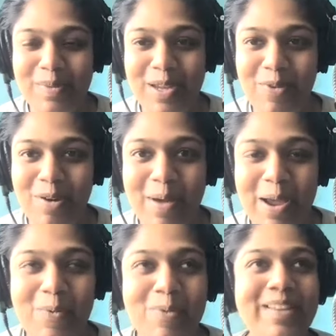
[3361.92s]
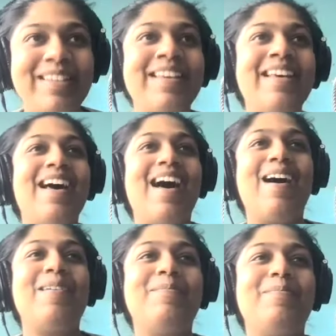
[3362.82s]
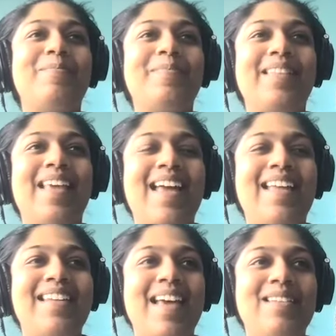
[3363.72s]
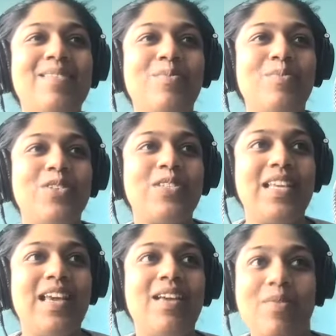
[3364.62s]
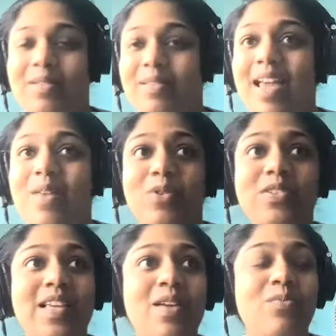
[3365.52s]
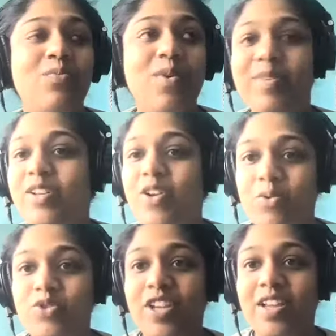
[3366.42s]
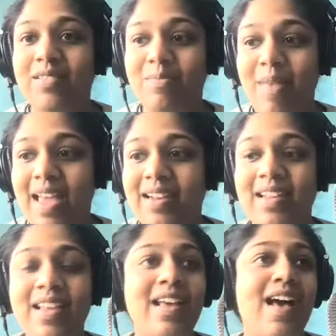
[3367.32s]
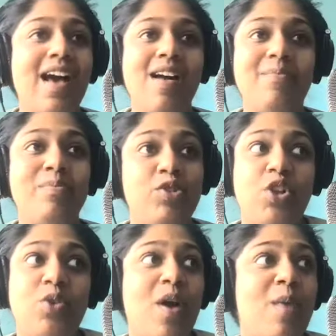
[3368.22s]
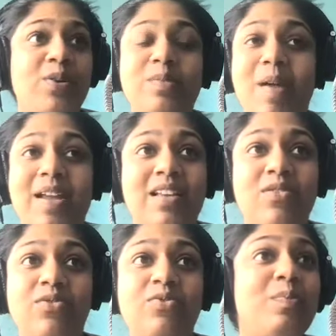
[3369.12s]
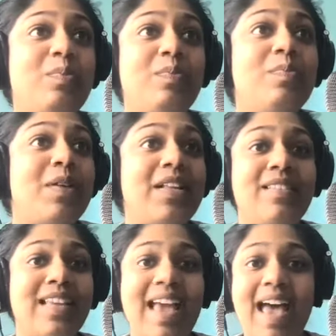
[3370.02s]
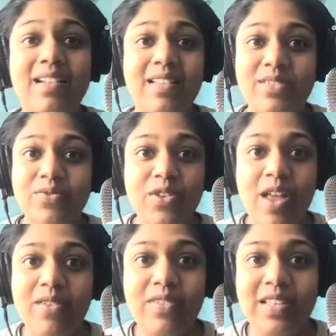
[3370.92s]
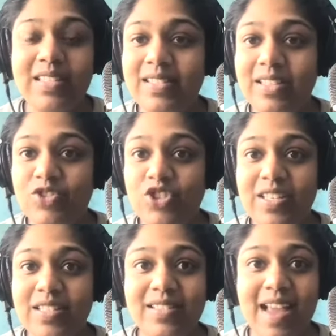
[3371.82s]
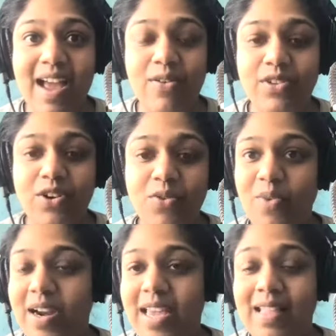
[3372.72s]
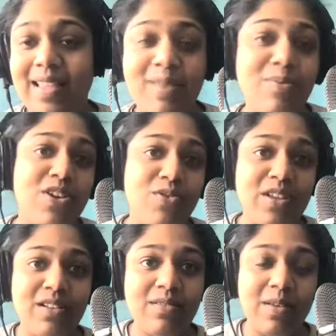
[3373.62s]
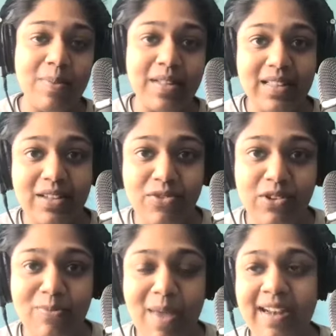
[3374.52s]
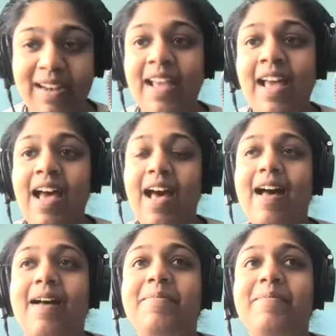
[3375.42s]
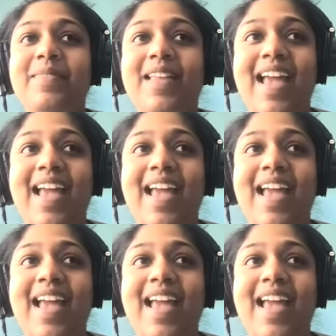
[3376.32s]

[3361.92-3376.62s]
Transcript: being run by a woman. And we're seeing women coaching men. Michelle Roberts might have been the catalyst for a lot of this, because she is now, running a labor union completely full of men. And